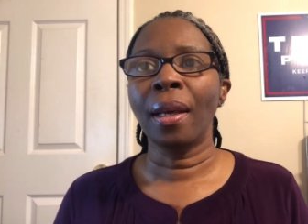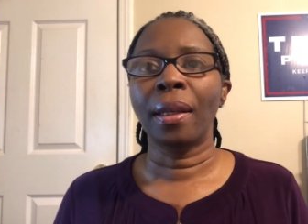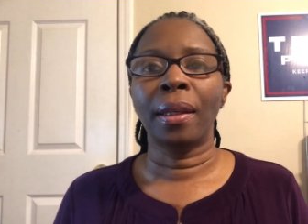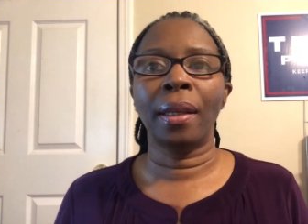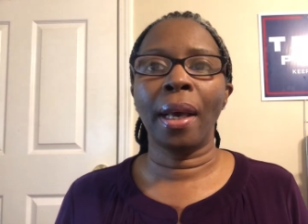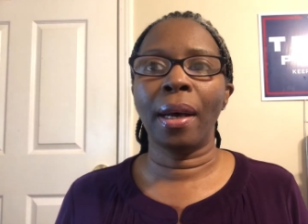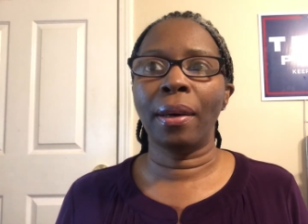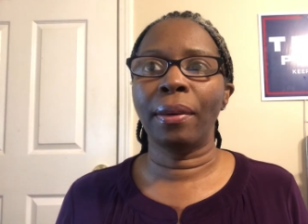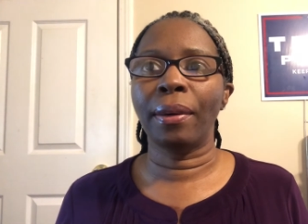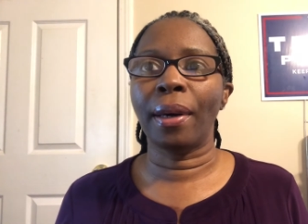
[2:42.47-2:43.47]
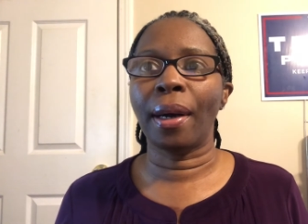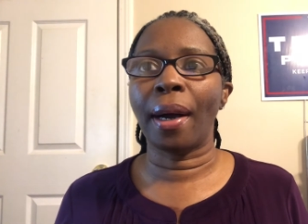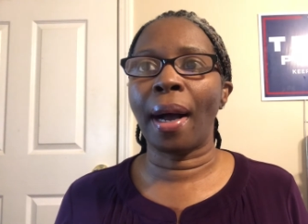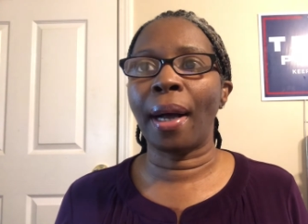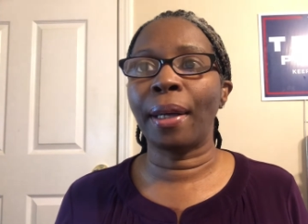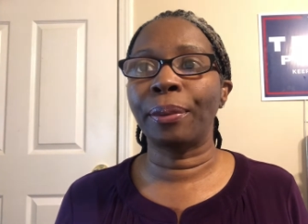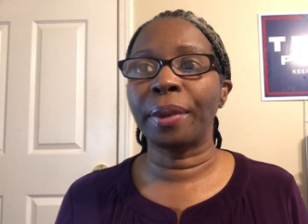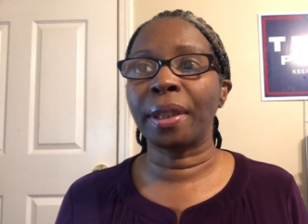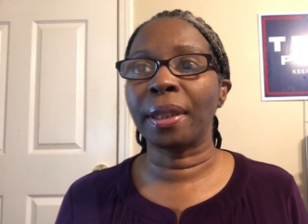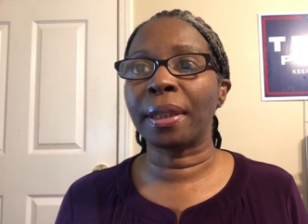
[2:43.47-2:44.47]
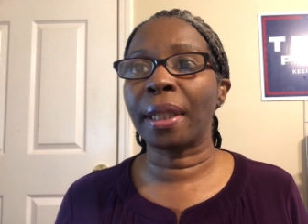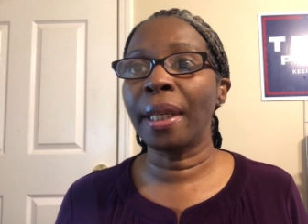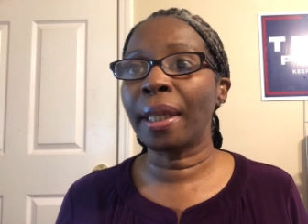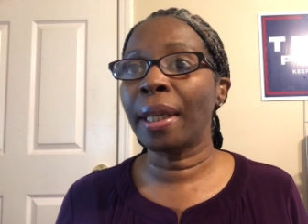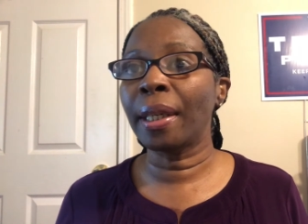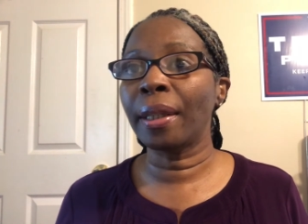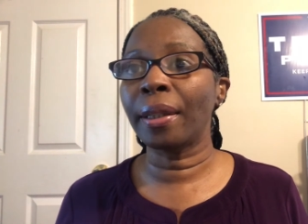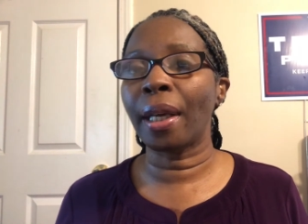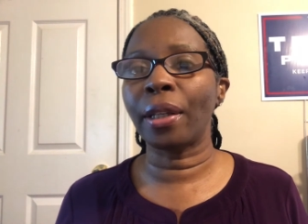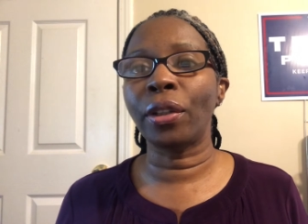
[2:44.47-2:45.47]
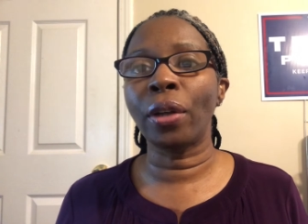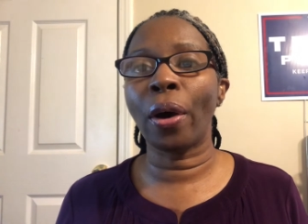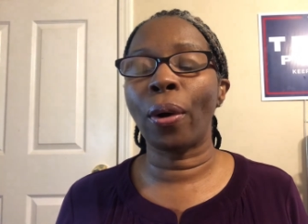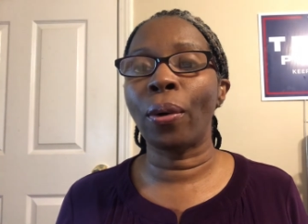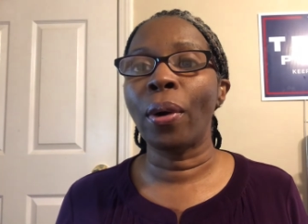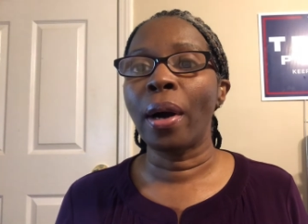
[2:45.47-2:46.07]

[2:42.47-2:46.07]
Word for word: Now, I was just thinking that, you know,